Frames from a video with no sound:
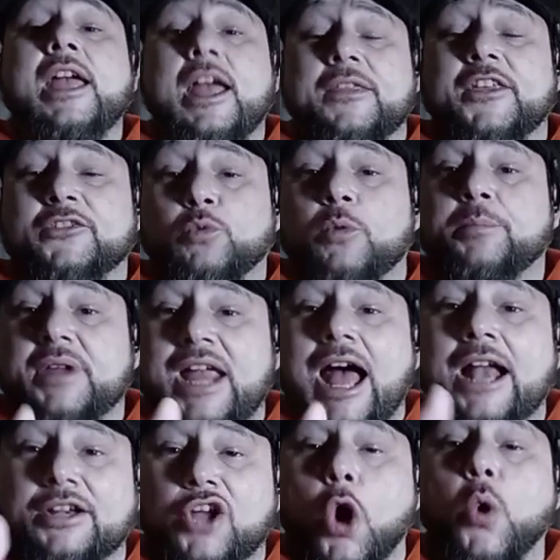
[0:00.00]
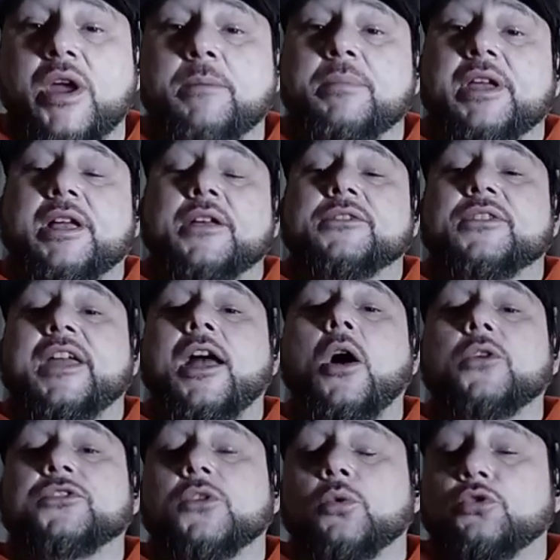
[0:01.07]
and this would be ongoing because they
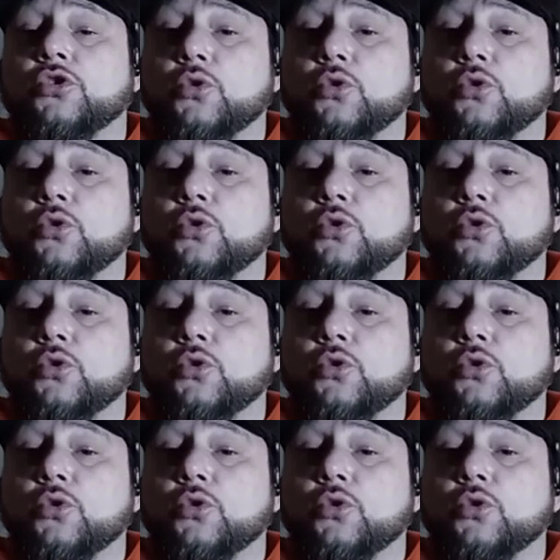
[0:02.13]
also